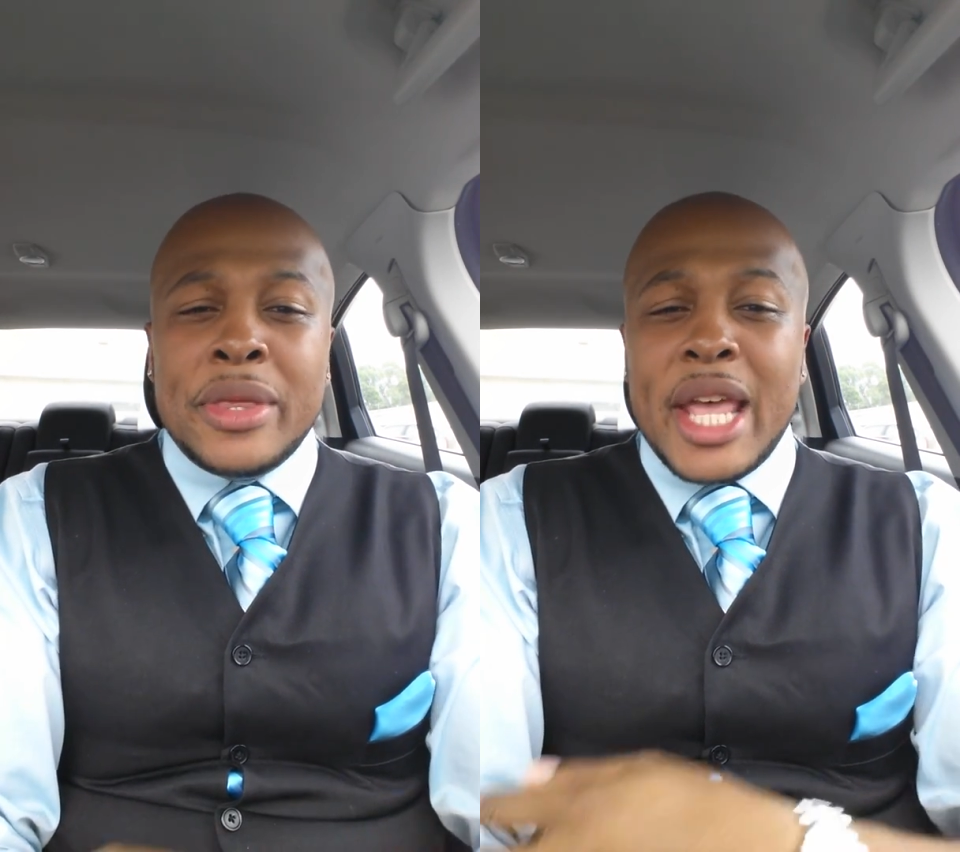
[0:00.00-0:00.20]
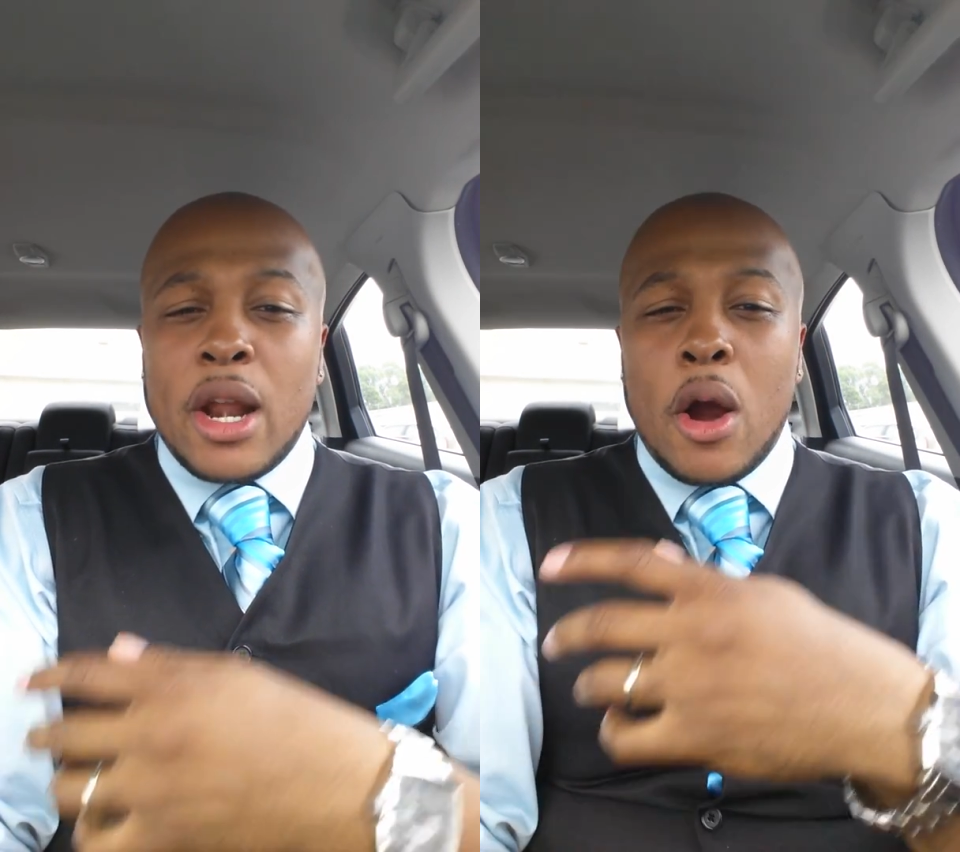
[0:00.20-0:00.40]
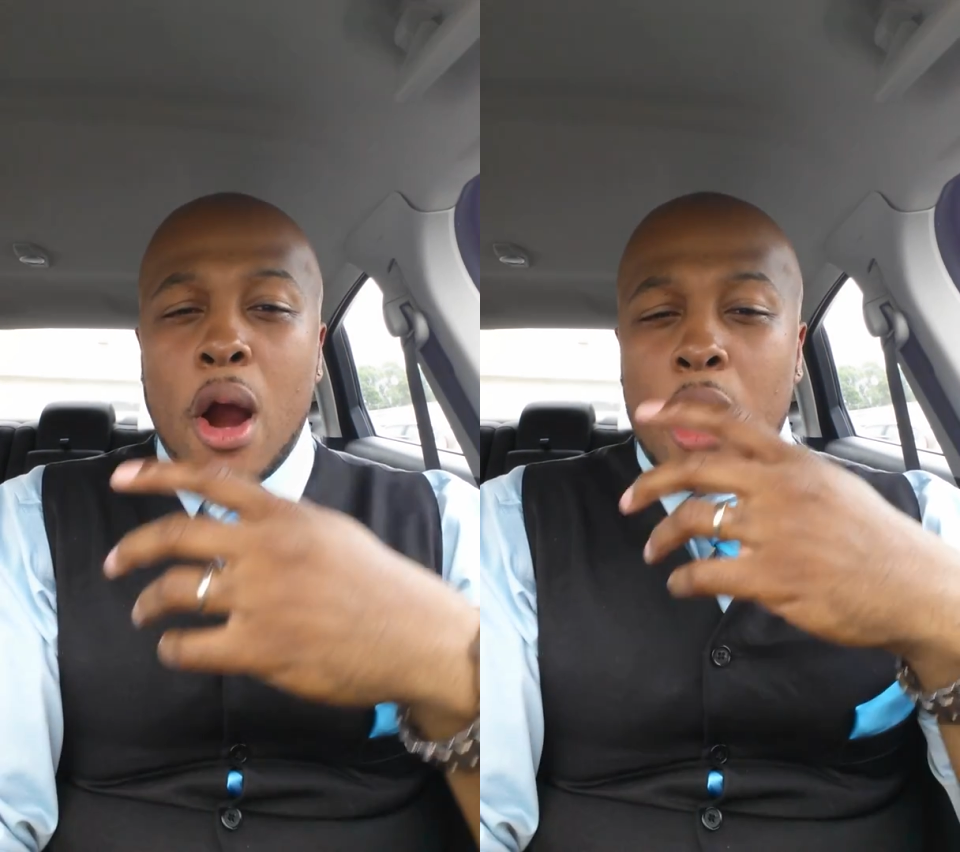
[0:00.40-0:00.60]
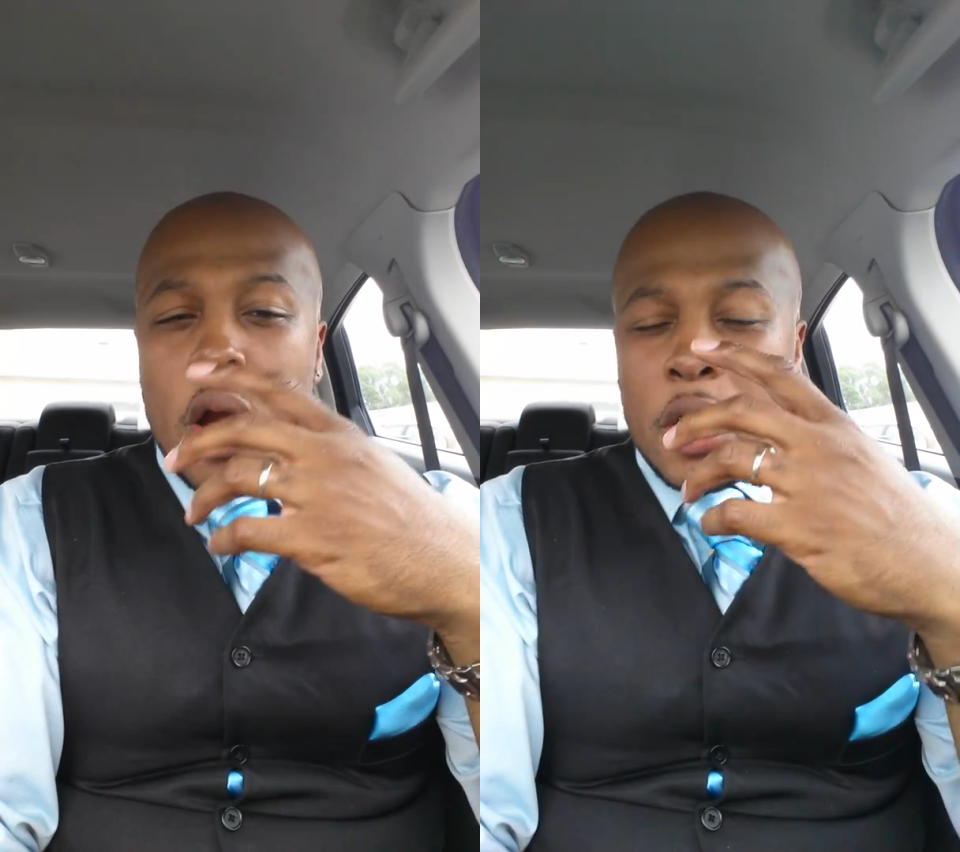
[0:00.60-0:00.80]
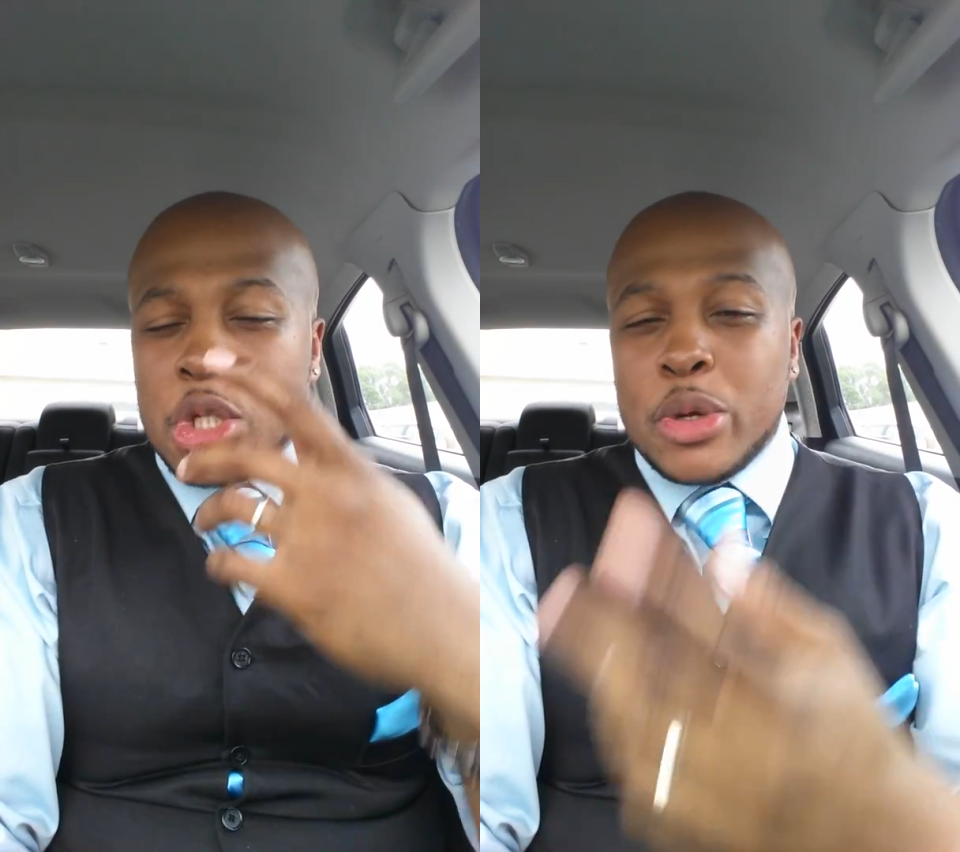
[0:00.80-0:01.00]
that are,
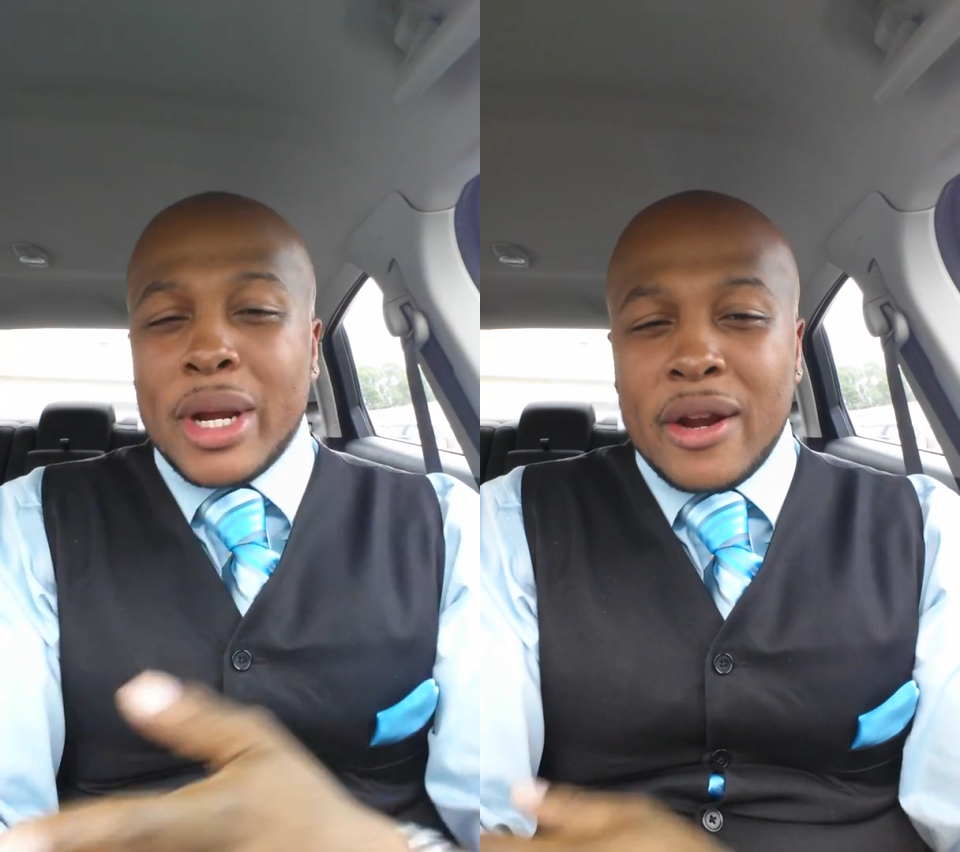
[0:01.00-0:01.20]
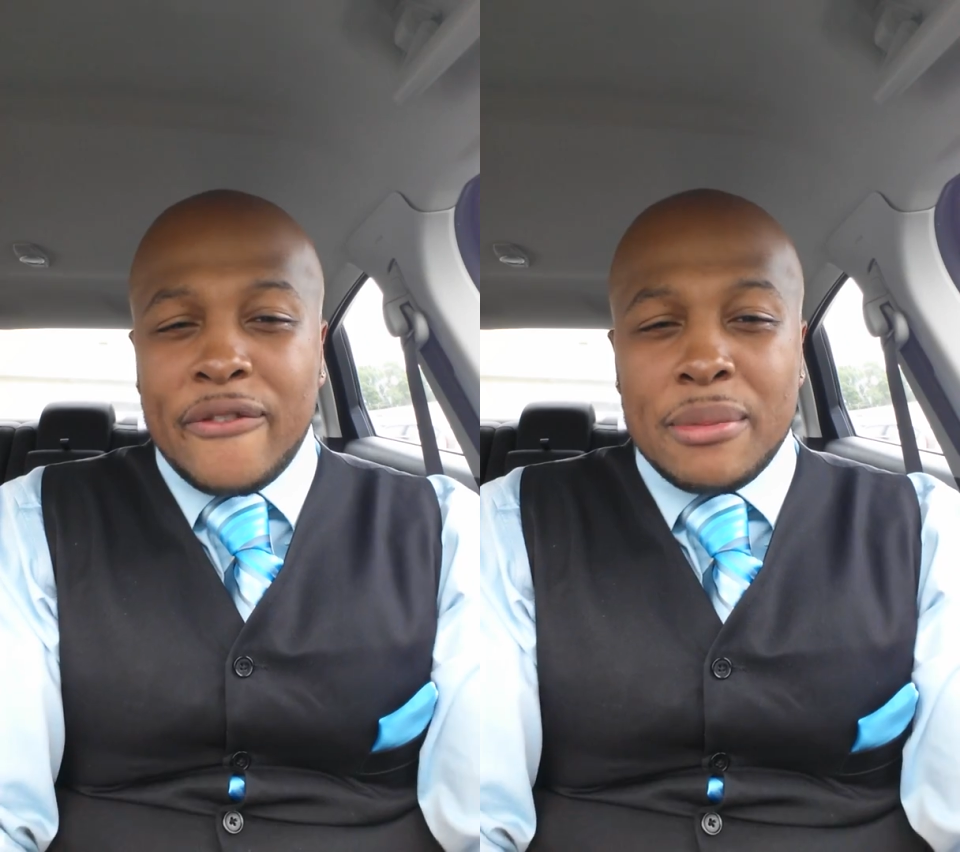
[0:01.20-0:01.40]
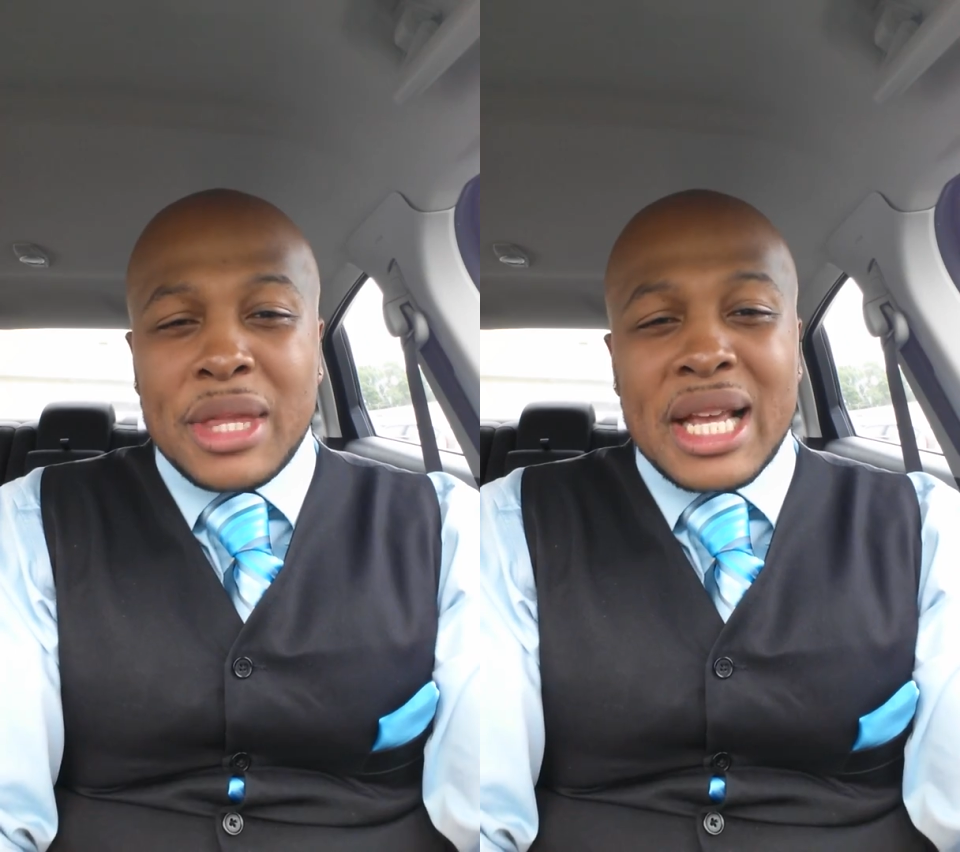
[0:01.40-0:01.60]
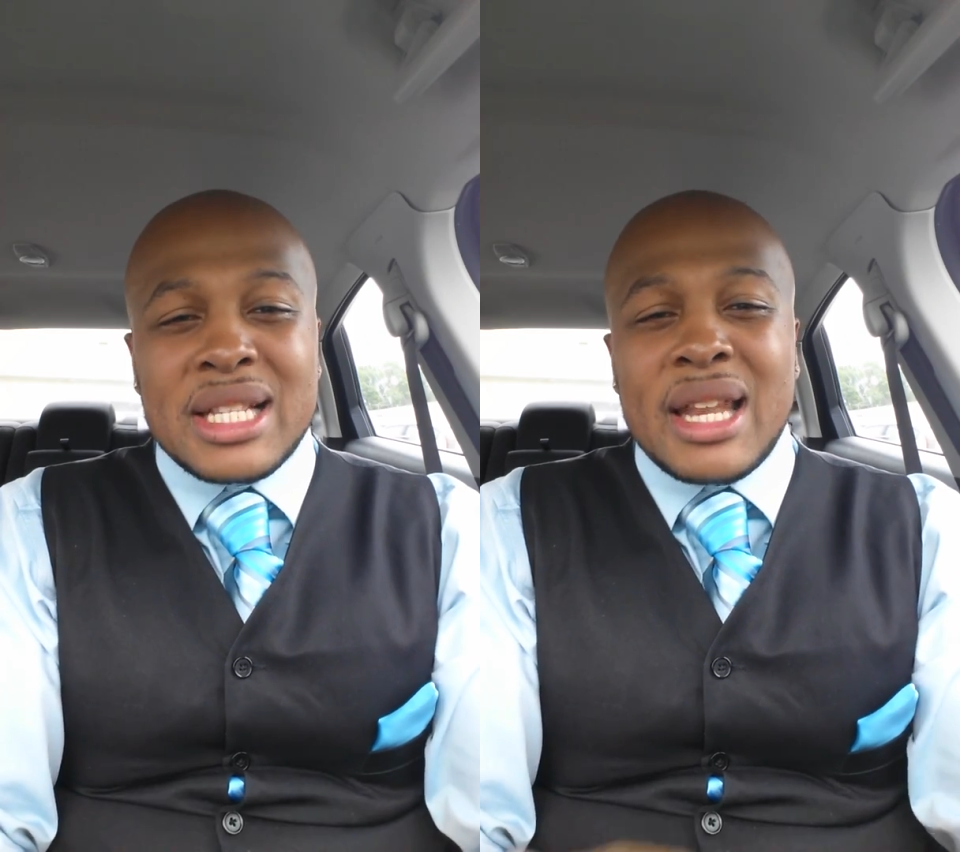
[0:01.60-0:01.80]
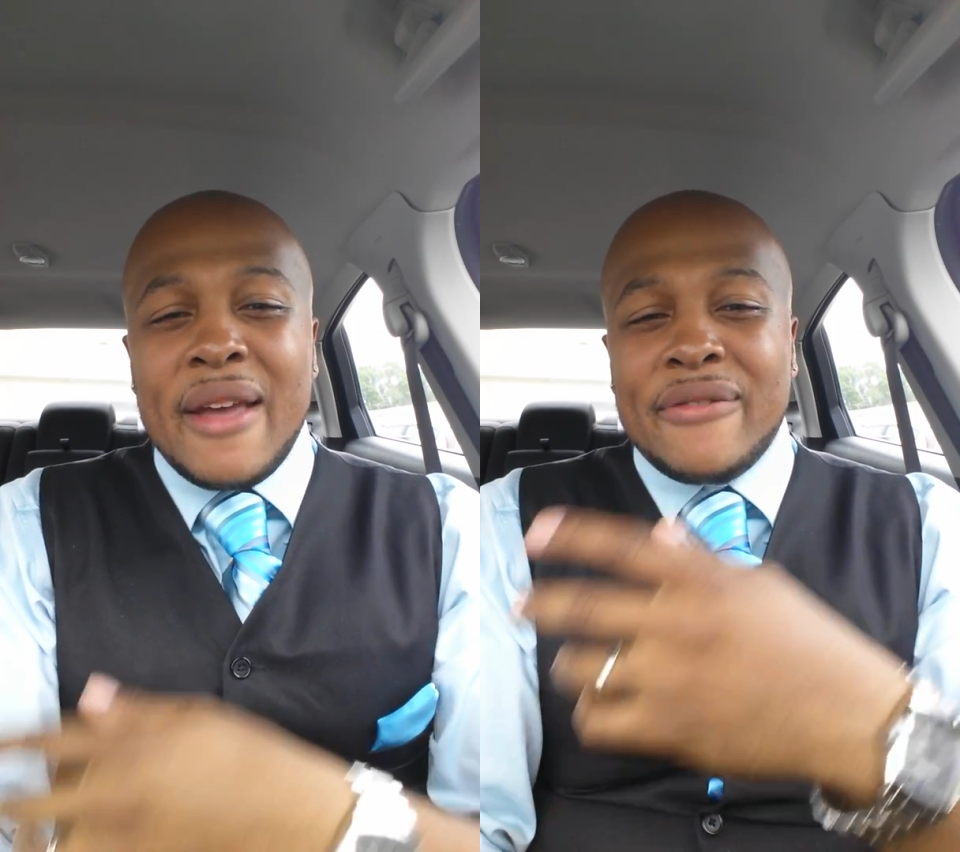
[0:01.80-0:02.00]
are, are triggered from
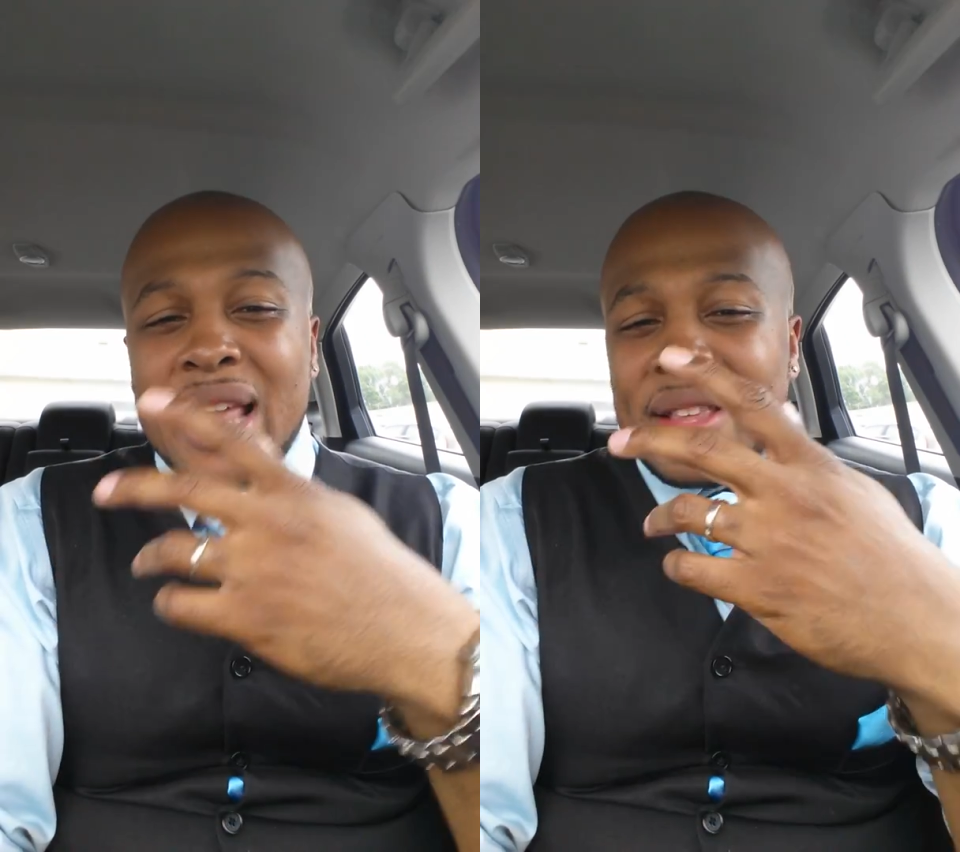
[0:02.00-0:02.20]
things that they've,